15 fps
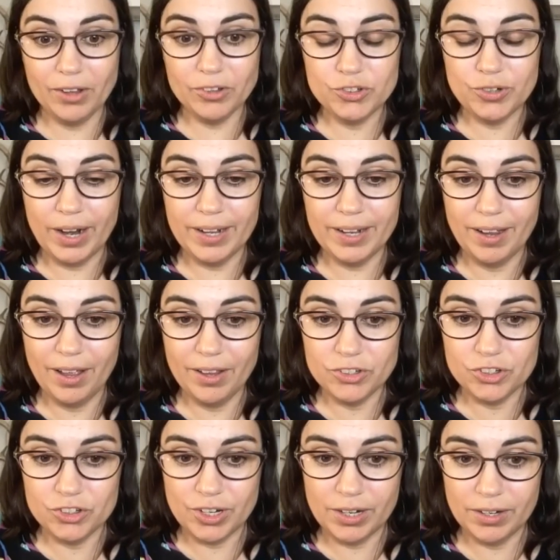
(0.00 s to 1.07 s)
I'll try to I'll
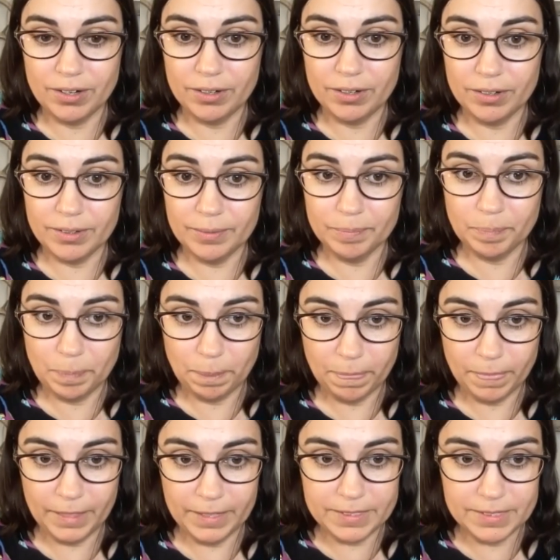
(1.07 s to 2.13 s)
share.
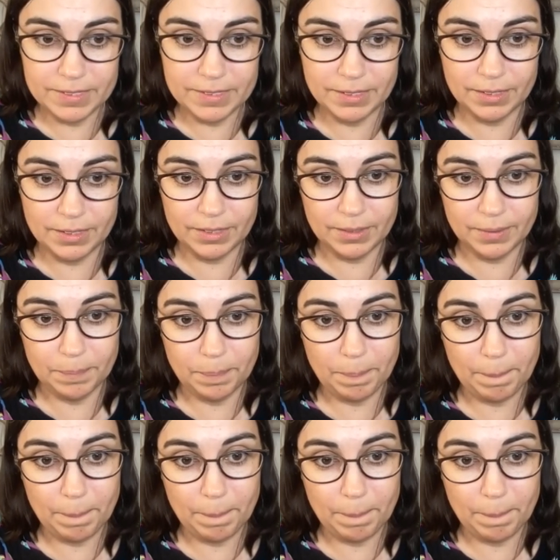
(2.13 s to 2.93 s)
Let's see.